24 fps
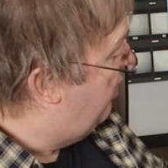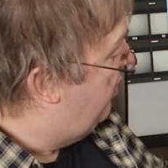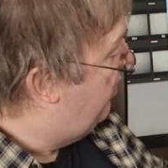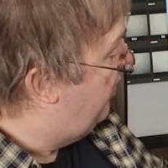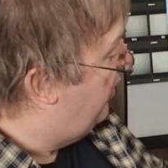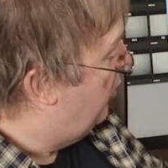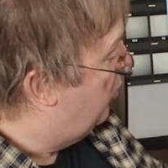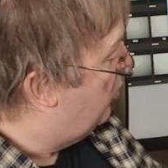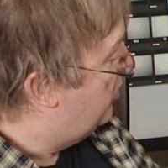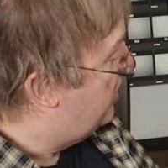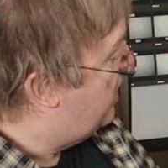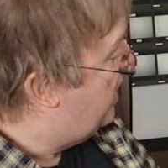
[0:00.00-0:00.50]
a
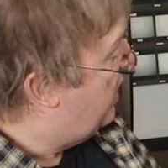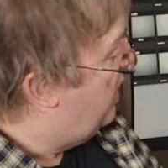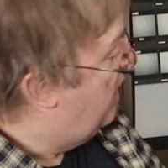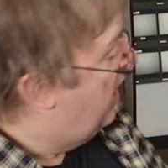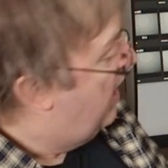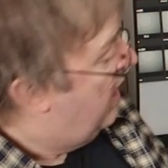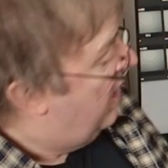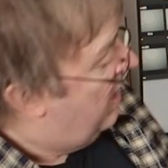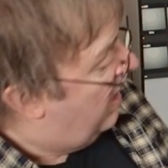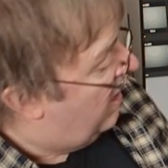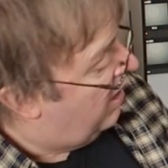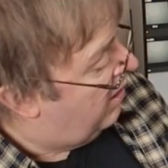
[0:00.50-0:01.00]
filter,
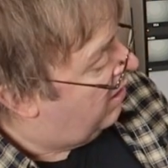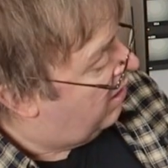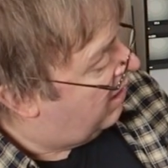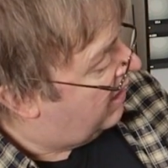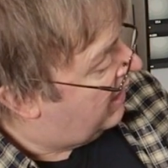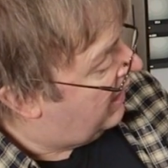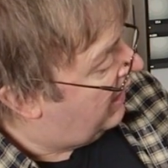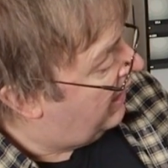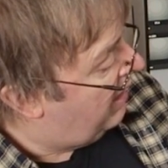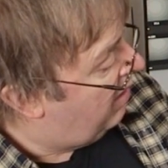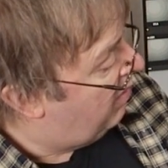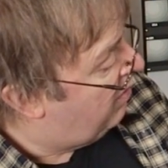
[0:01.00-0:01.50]
a
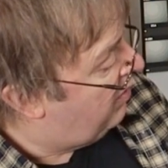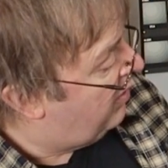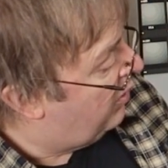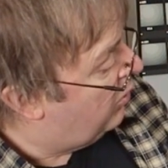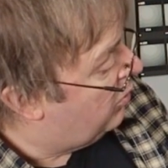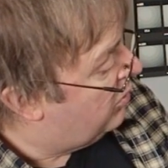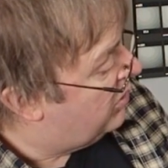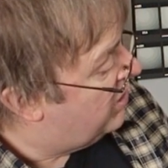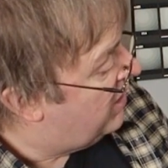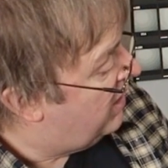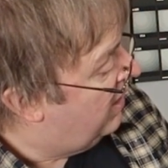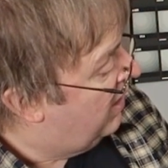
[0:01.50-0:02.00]
clear
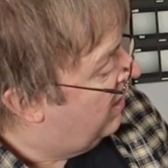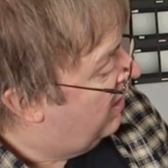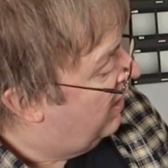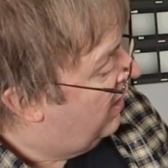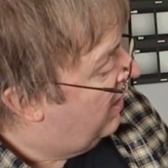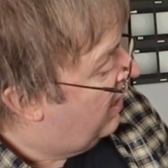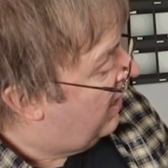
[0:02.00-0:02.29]
filter.